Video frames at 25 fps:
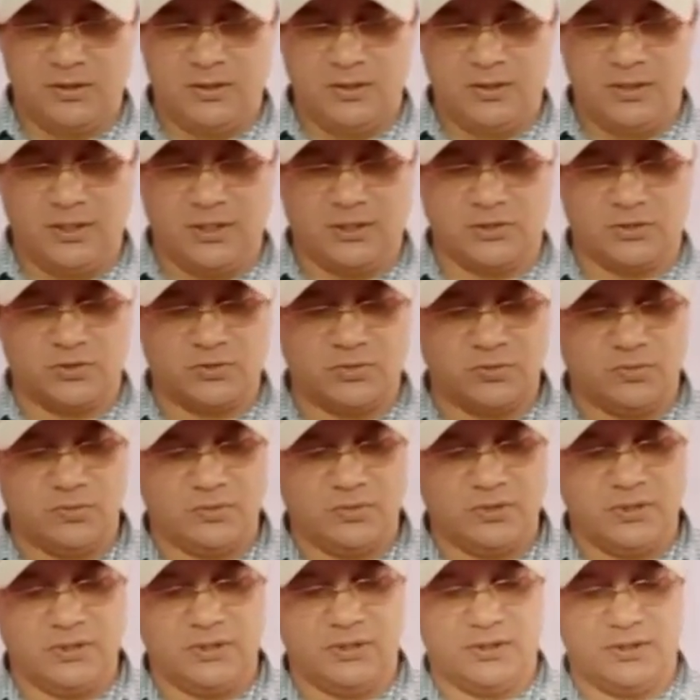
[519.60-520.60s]
And so
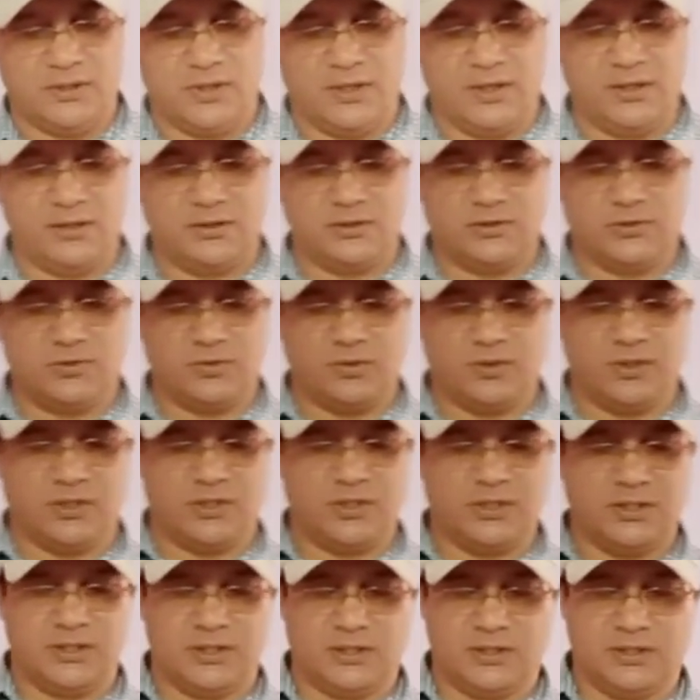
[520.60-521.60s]
did the runners on
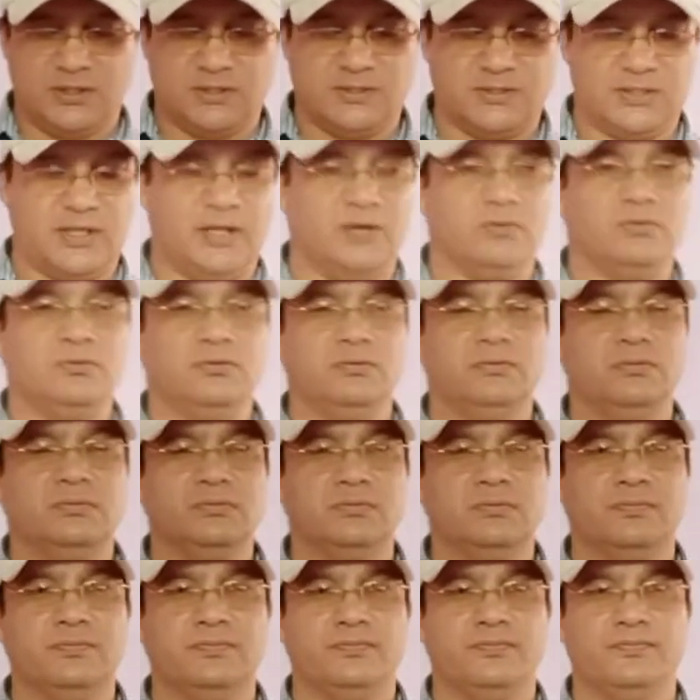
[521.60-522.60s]
hearing the sound,
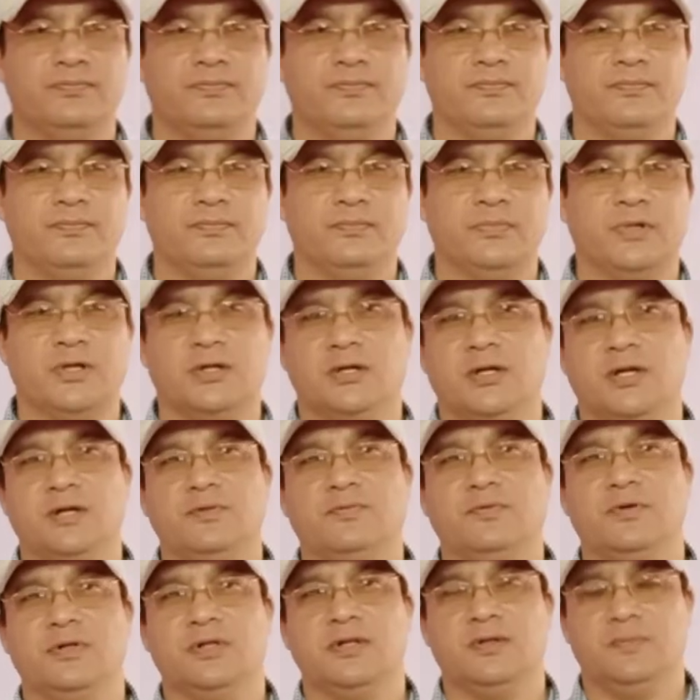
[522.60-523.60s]
They run
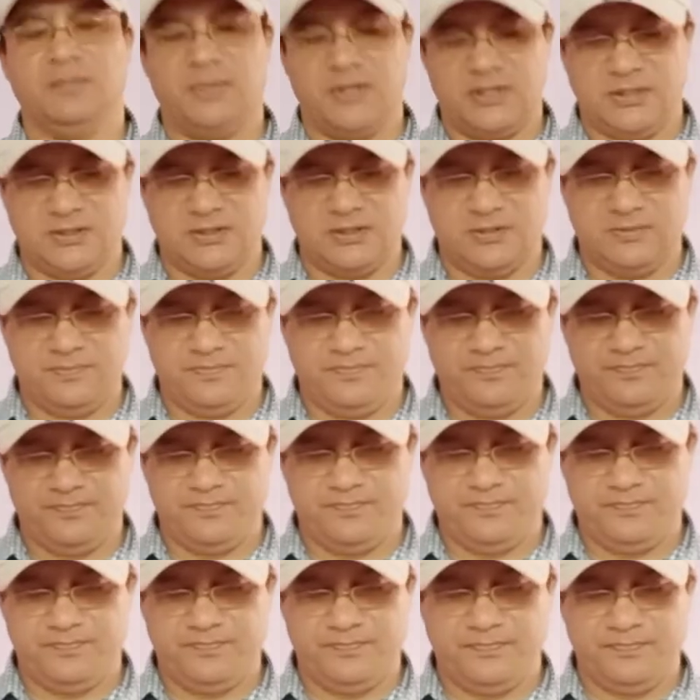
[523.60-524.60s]
for their best.
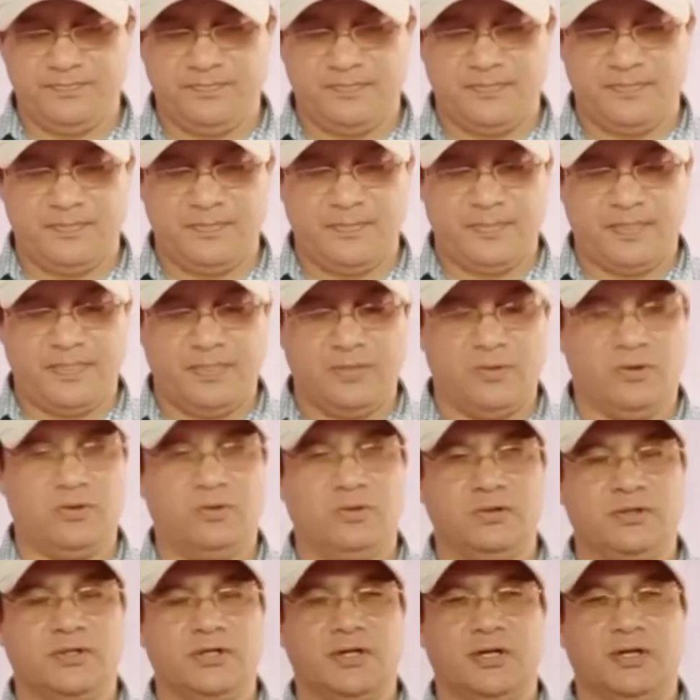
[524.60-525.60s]

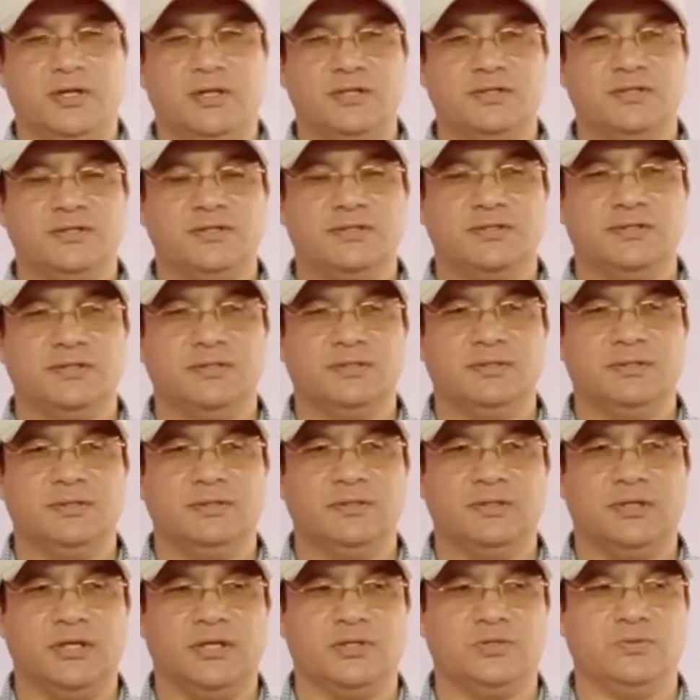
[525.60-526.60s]
All the runners,
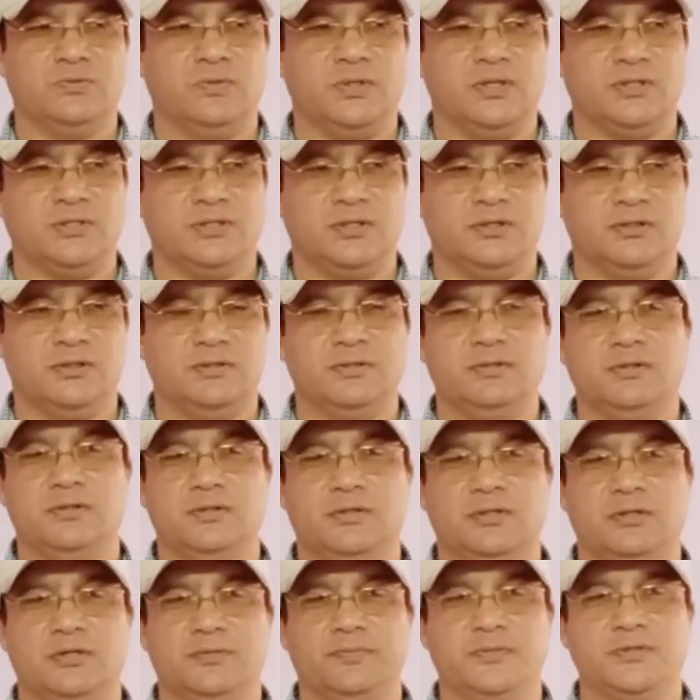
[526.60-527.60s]
as soon as they
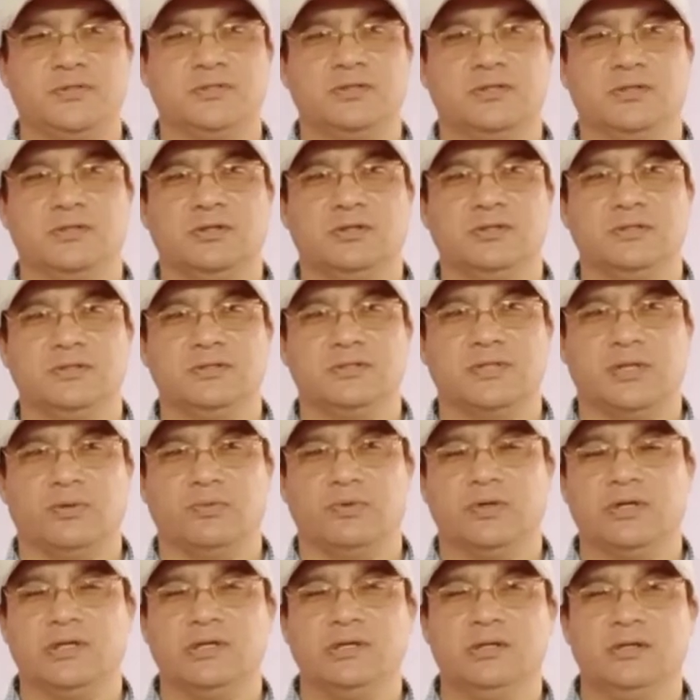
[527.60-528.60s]
heard the pistol
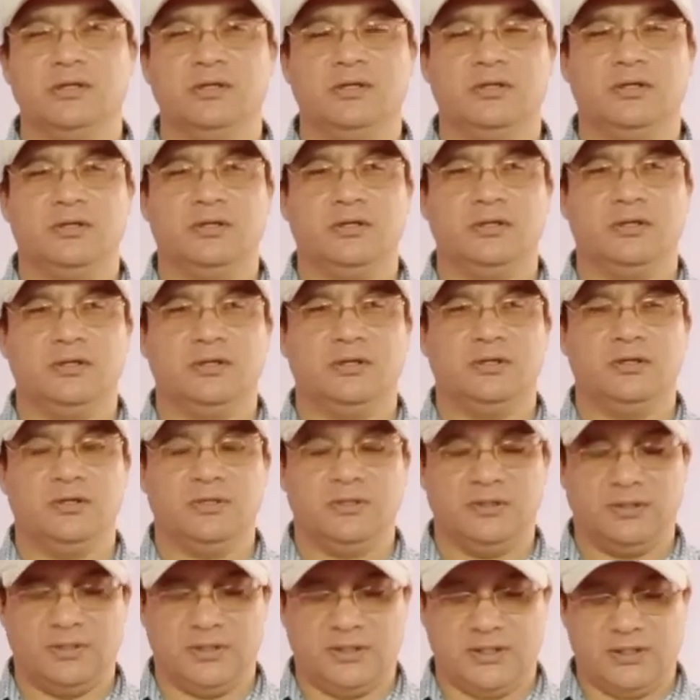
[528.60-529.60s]
sounded,
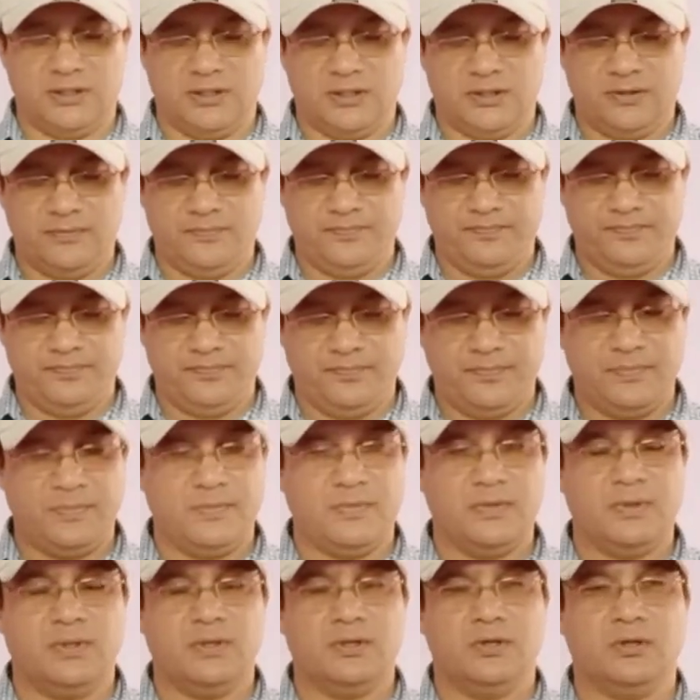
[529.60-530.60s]
they
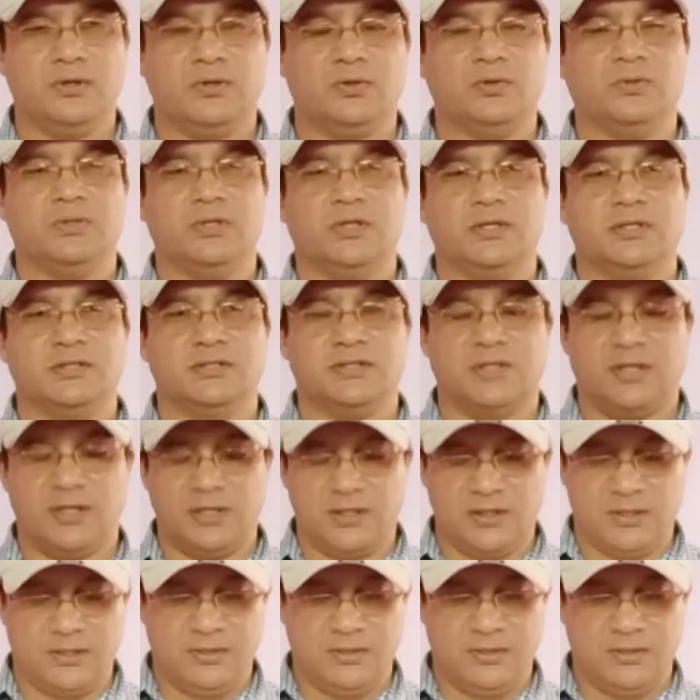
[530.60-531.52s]
took their start